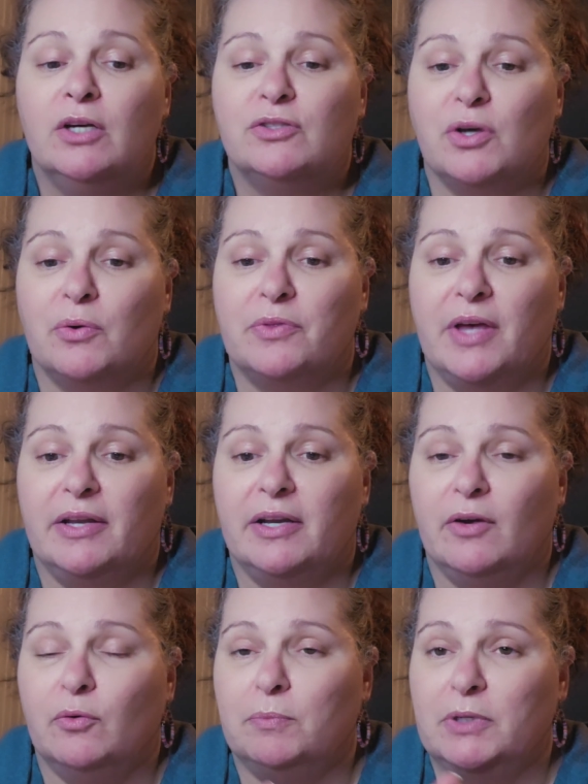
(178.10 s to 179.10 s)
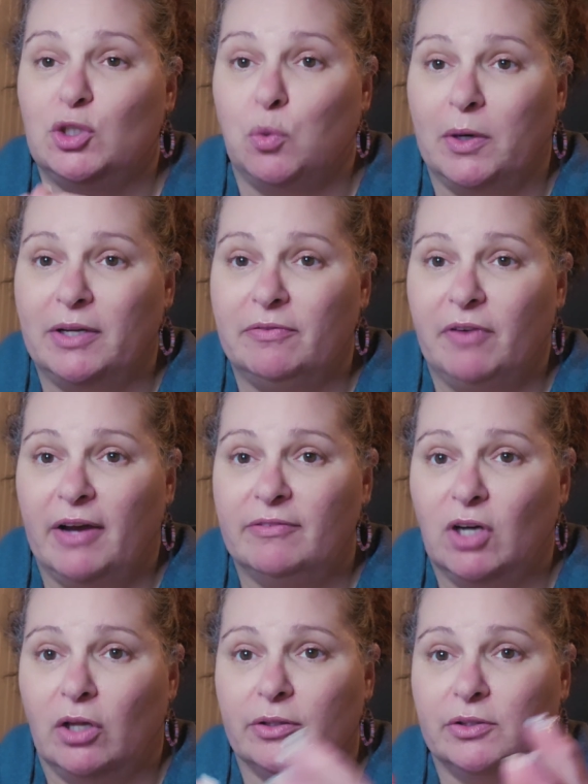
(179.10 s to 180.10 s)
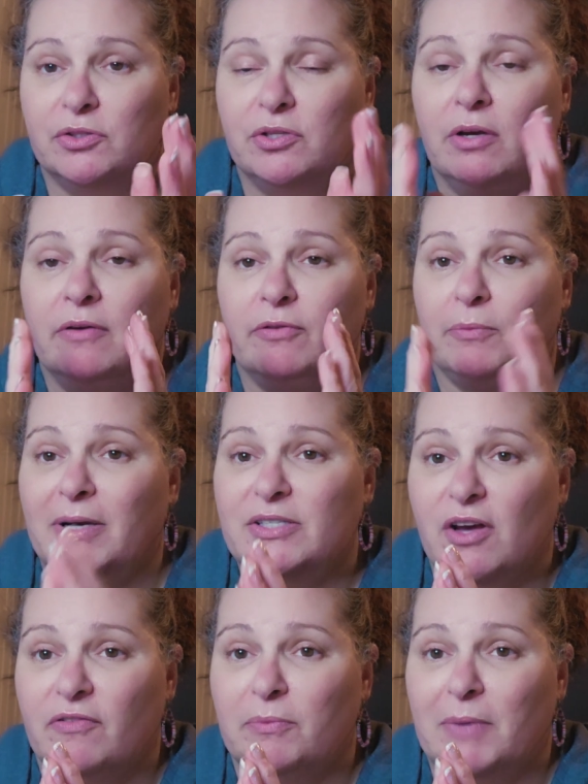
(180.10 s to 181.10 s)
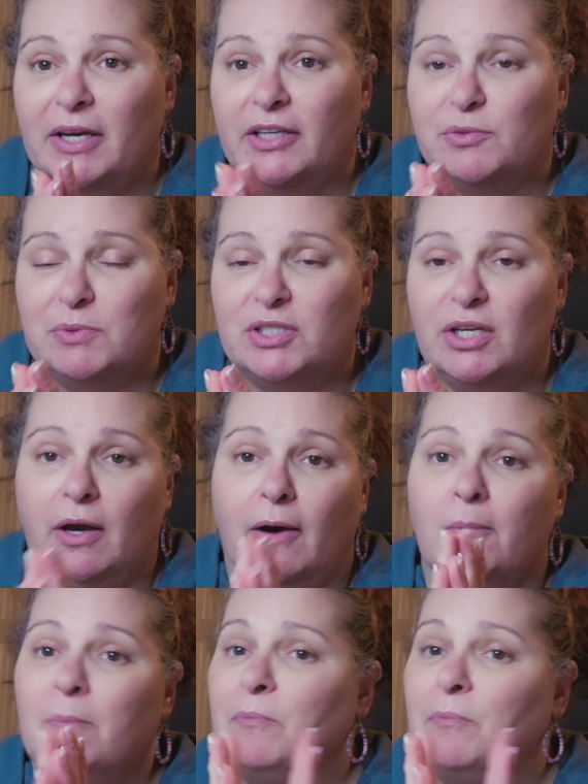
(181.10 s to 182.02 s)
So then it would be $25 for myself and my husband to go.